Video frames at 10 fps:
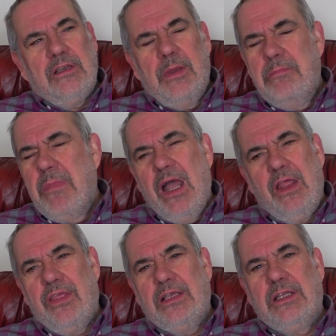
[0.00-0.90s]
I mean, minor
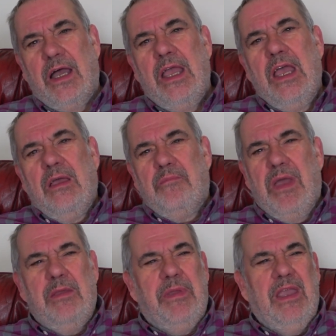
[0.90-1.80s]
things like
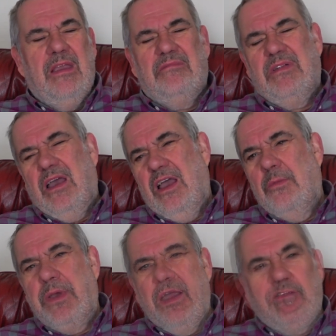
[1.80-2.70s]
maybe a
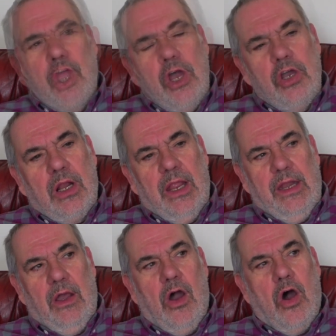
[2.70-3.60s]
bit of
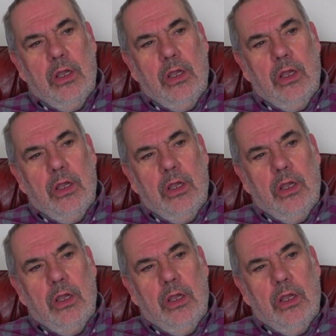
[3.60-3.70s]
gurgling